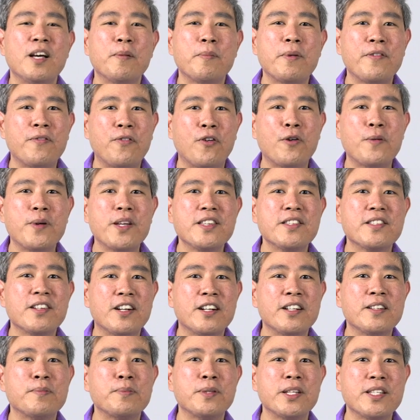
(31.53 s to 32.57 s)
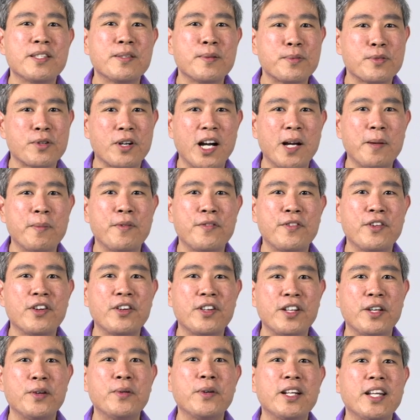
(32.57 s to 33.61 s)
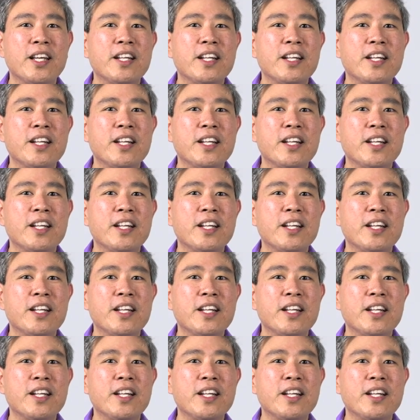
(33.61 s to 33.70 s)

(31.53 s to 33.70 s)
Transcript: Before we start, please subscribe if you're new and